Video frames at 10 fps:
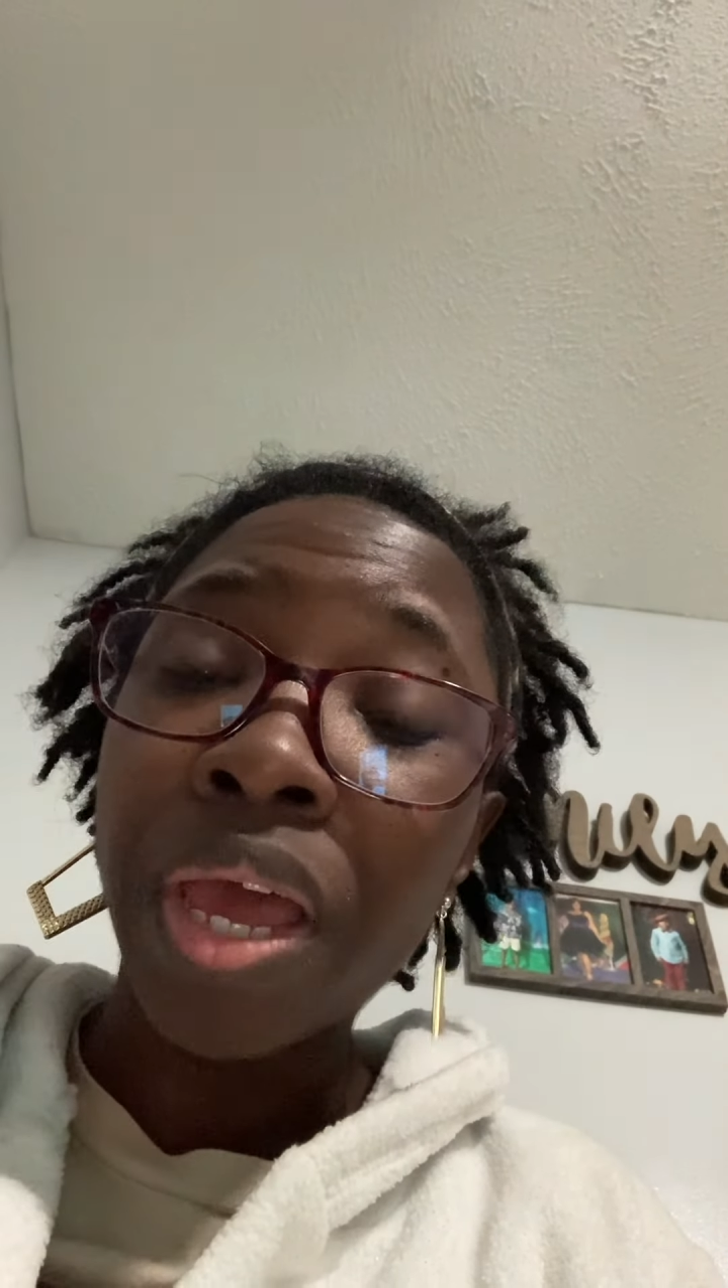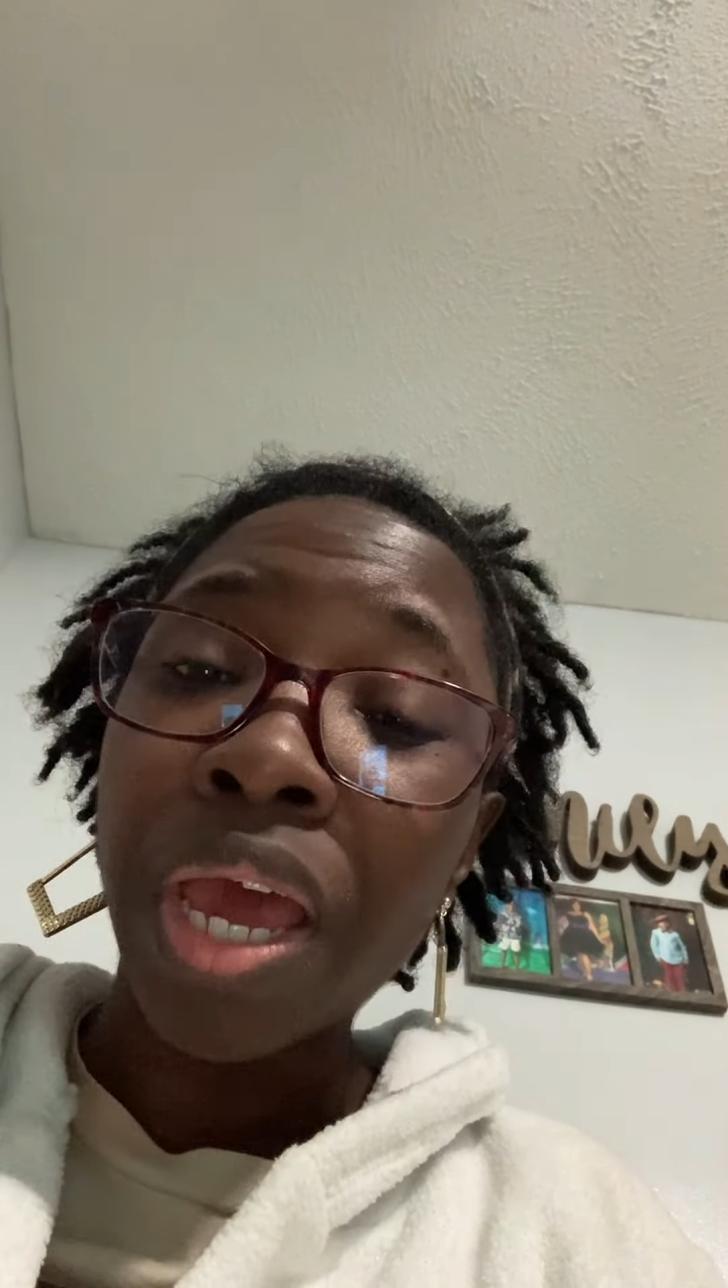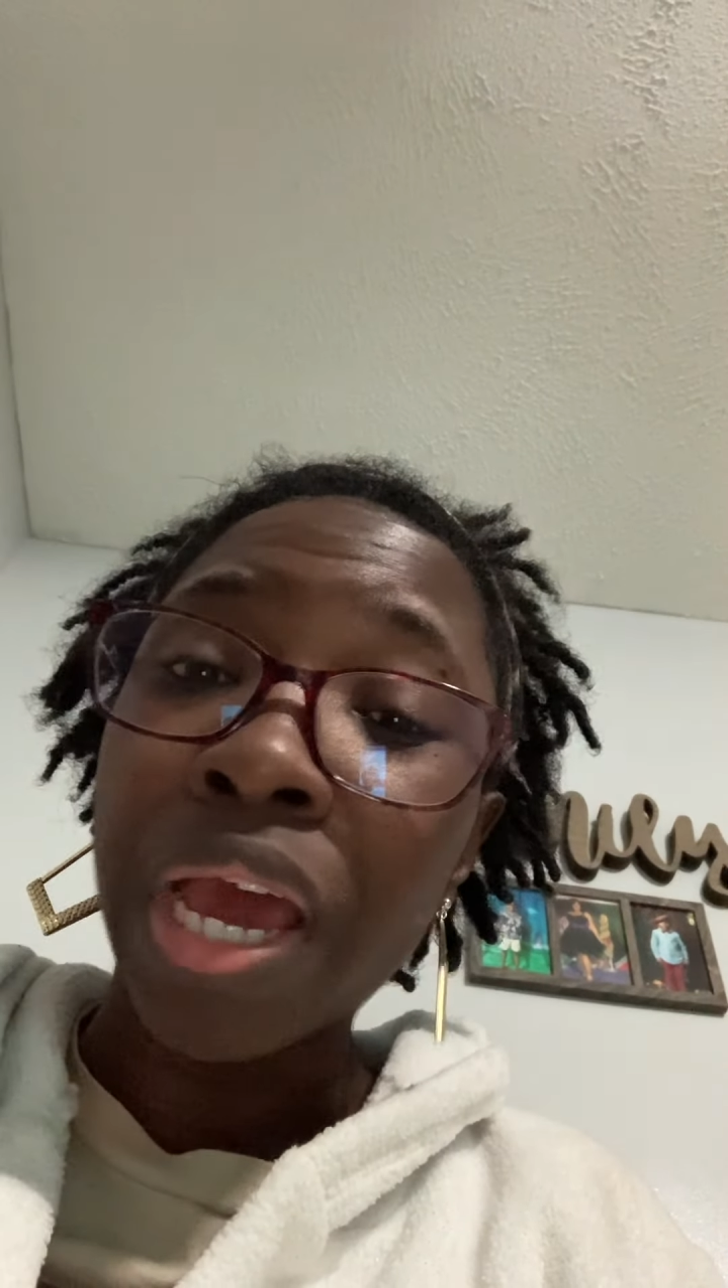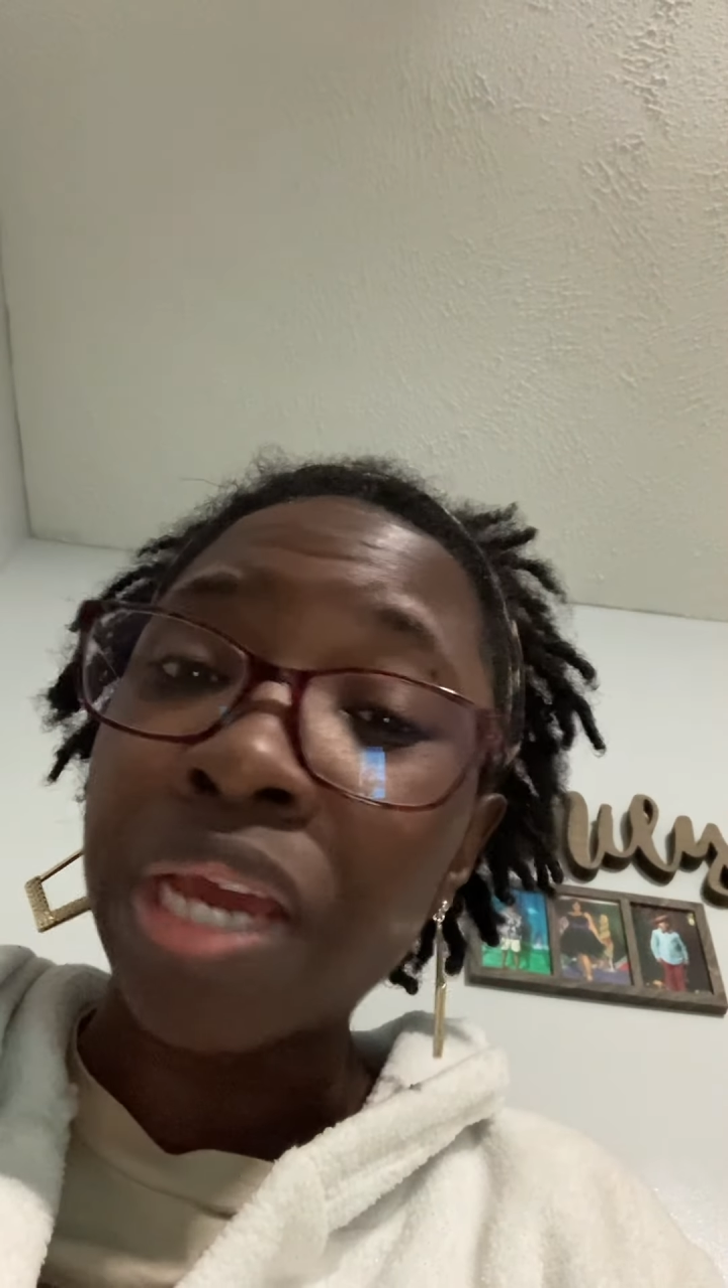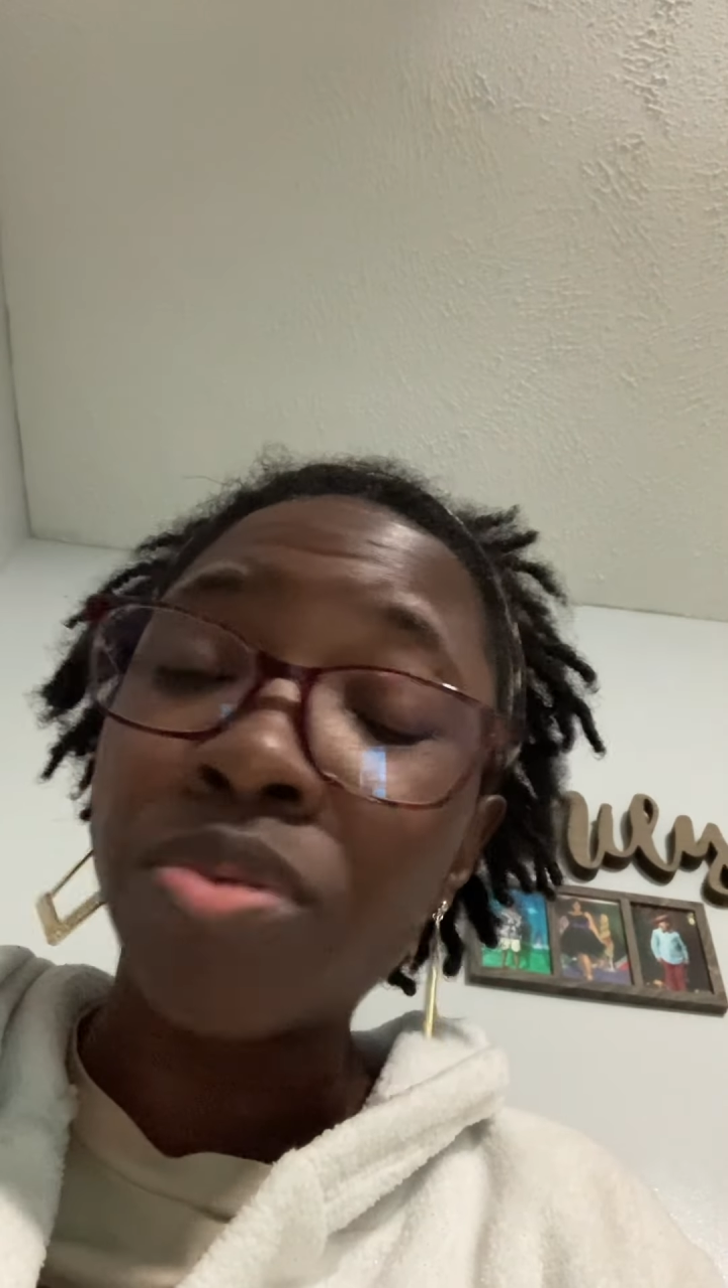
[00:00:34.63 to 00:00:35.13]

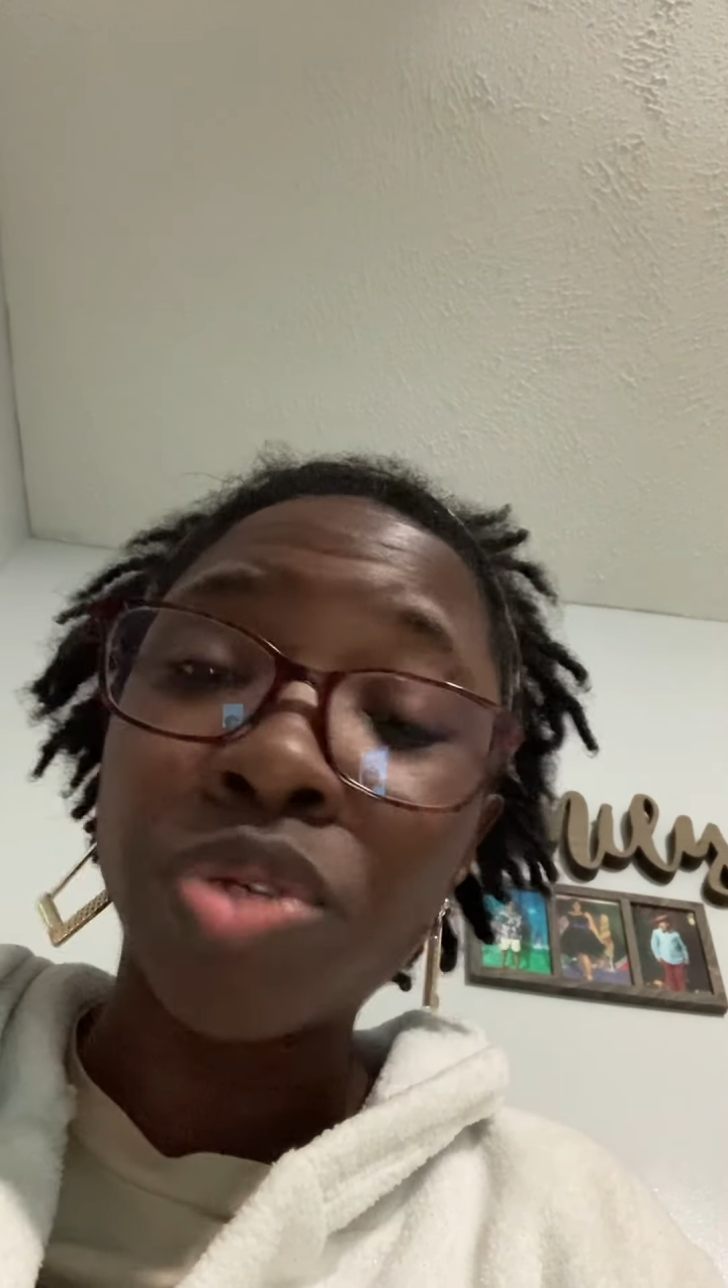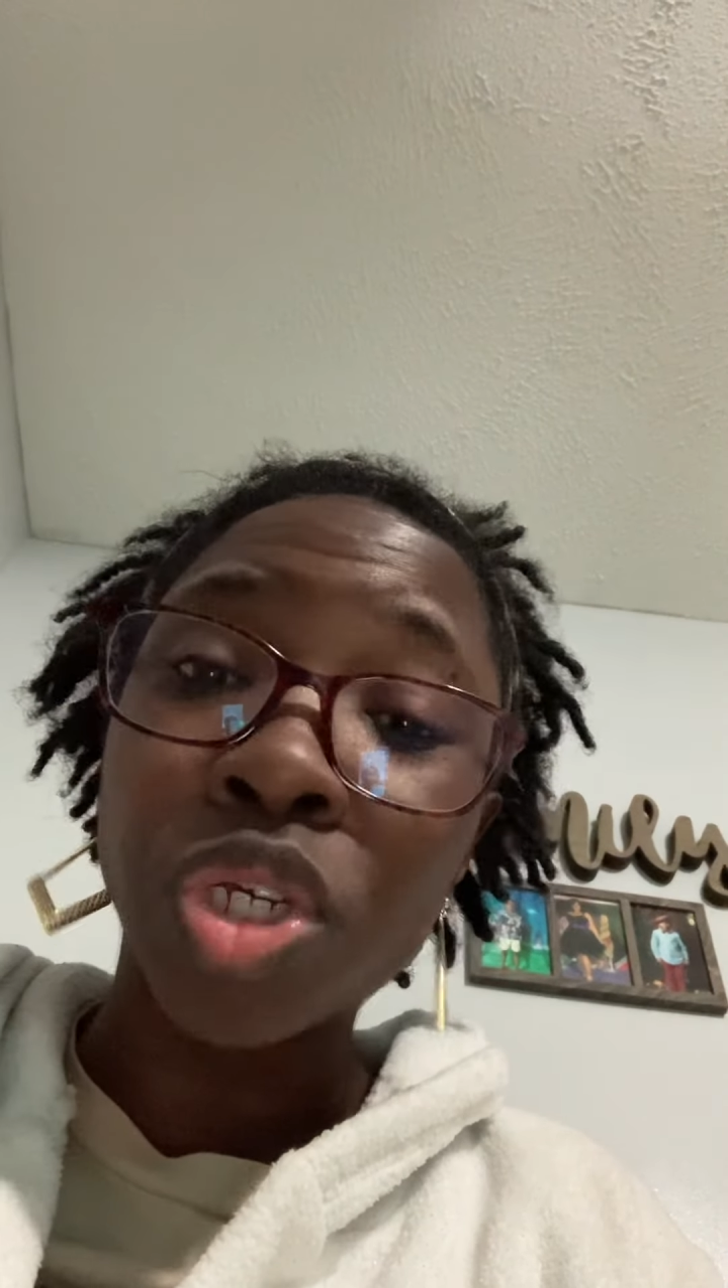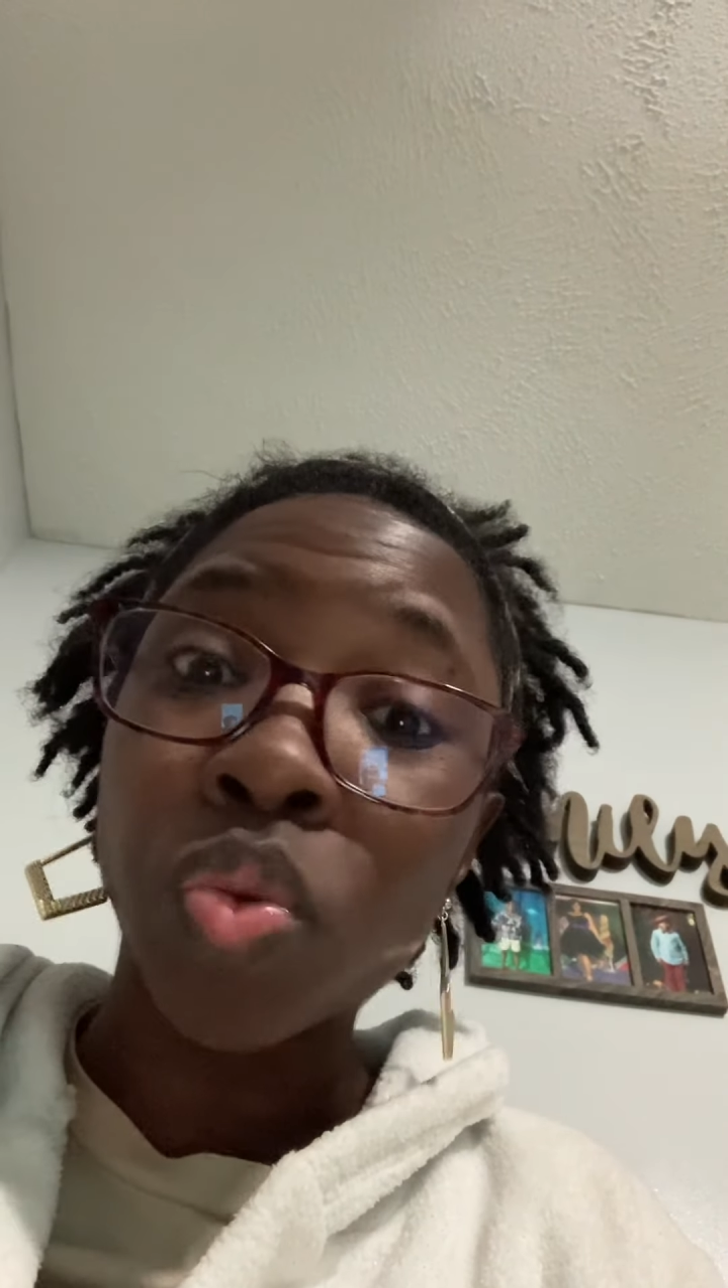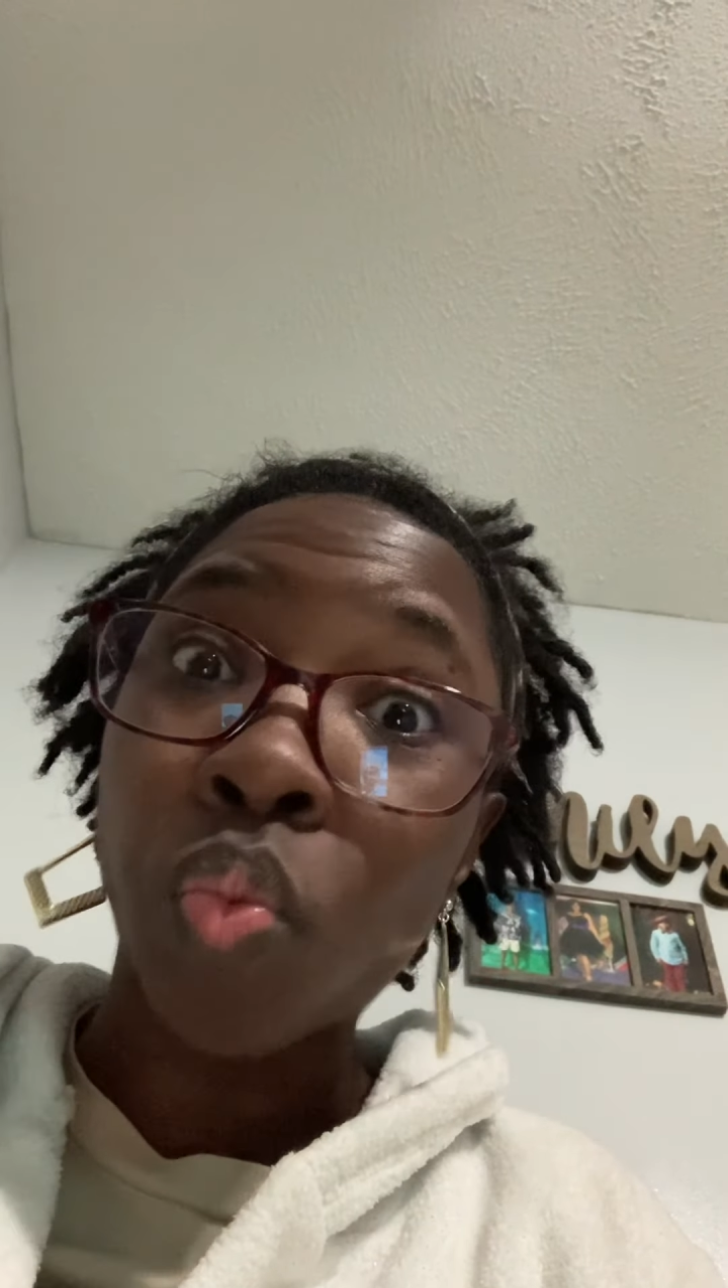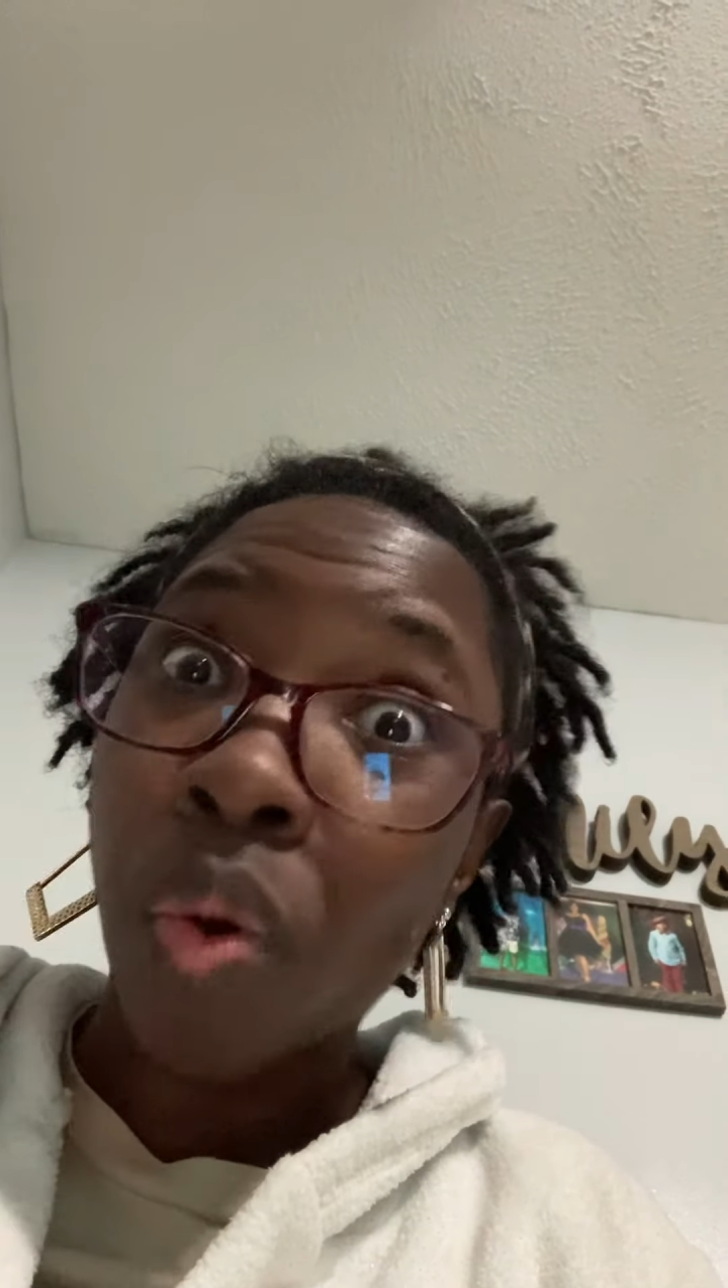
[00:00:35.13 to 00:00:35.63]
and you
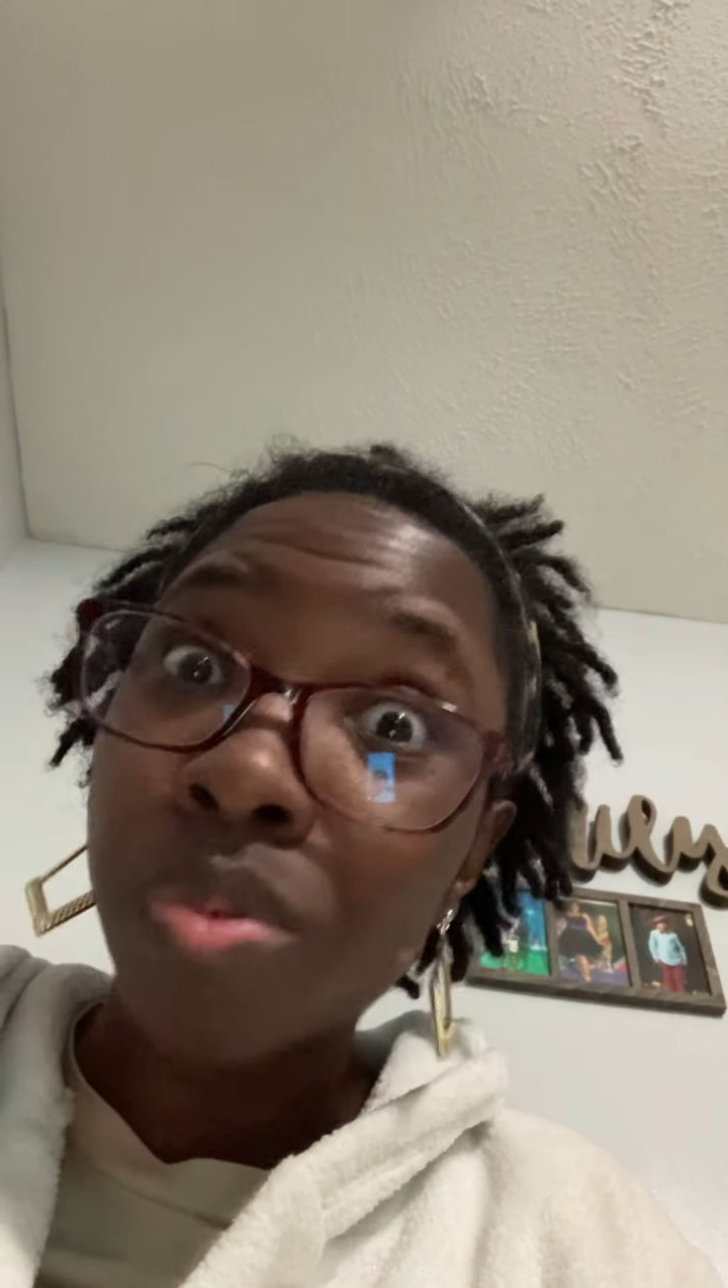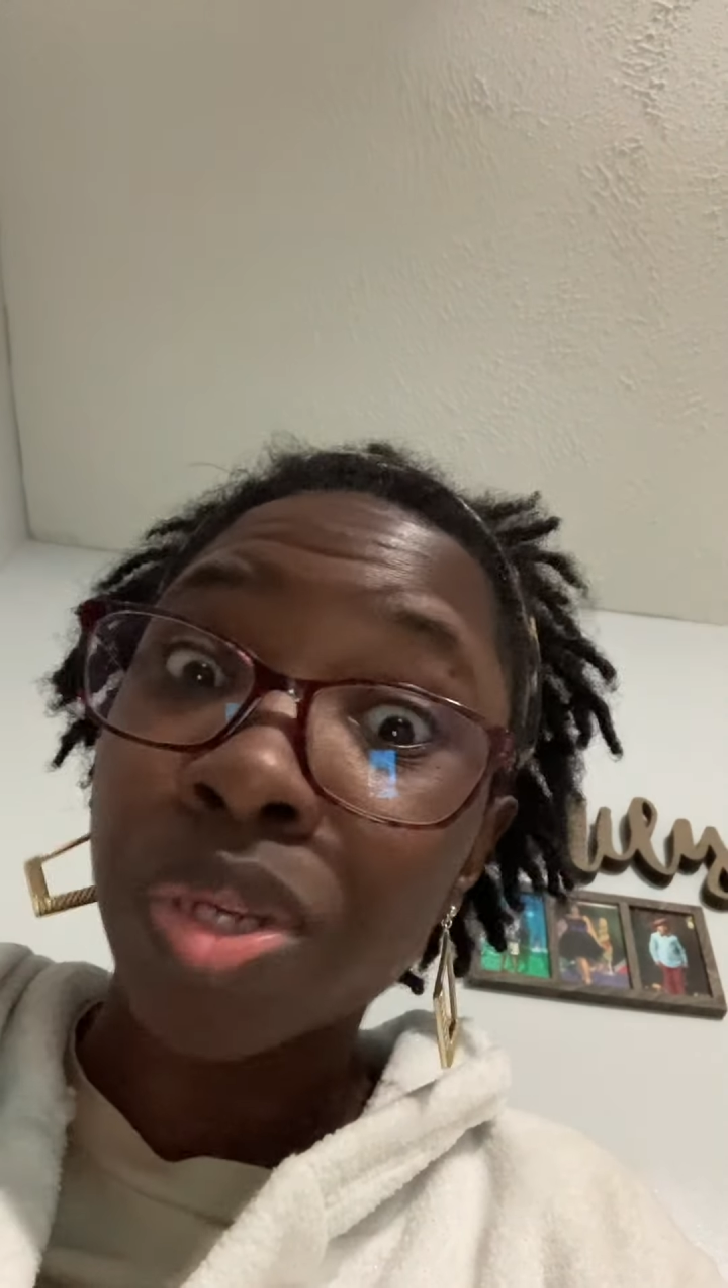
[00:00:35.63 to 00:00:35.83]
just want